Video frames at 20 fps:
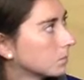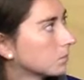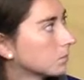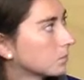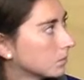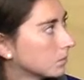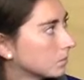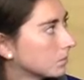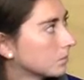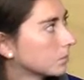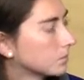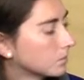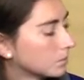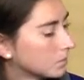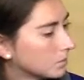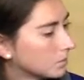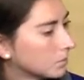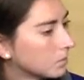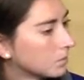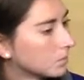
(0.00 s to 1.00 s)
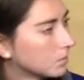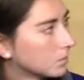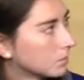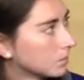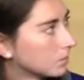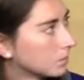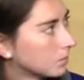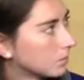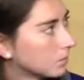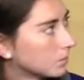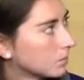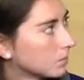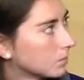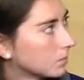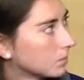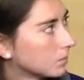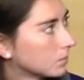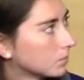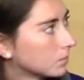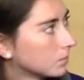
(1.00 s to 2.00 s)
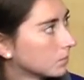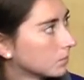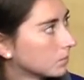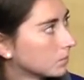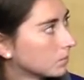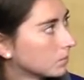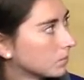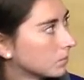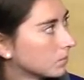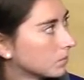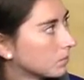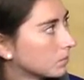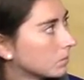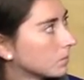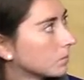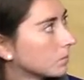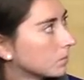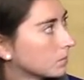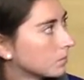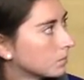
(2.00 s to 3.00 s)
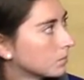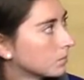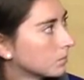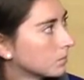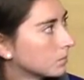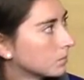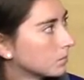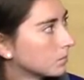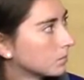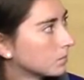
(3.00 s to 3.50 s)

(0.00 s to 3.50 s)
[no speech]